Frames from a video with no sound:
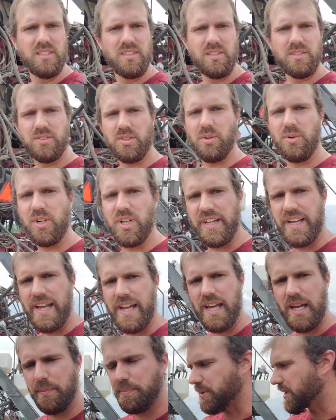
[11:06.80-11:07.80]
So what
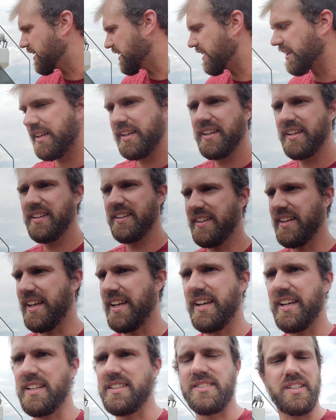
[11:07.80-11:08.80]
happened
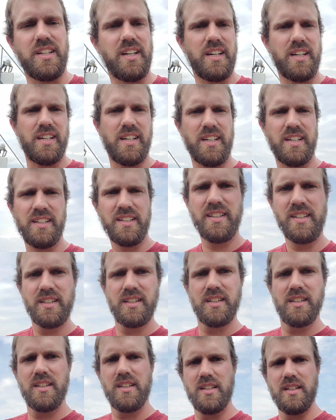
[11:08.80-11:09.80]
is
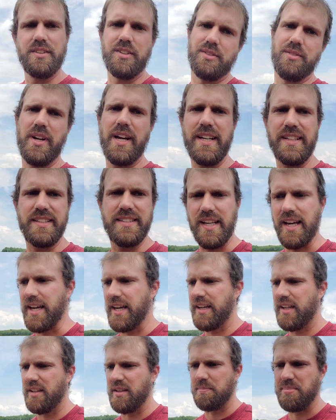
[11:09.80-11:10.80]
the right side
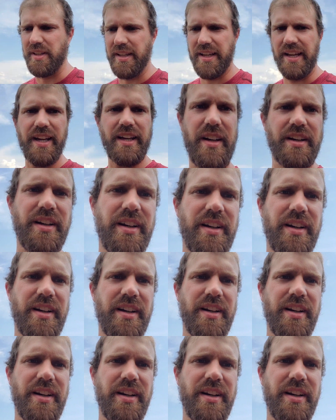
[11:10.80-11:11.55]
of the planter